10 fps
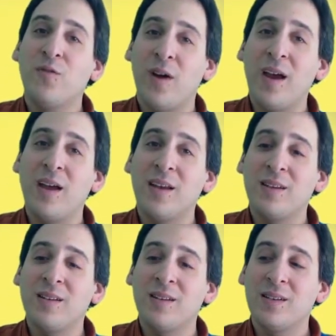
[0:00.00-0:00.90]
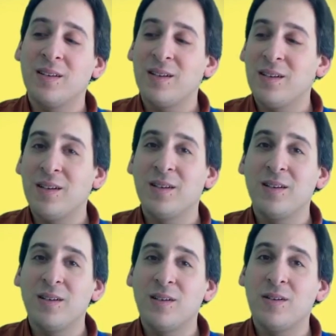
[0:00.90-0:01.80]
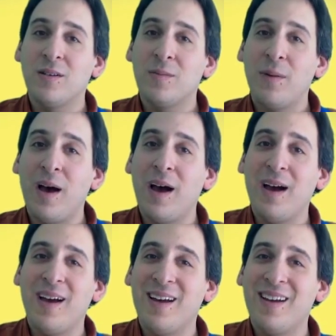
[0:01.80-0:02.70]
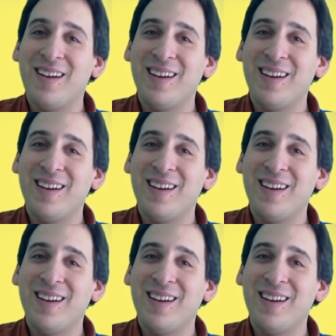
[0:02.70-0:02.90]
friend. Goodbye.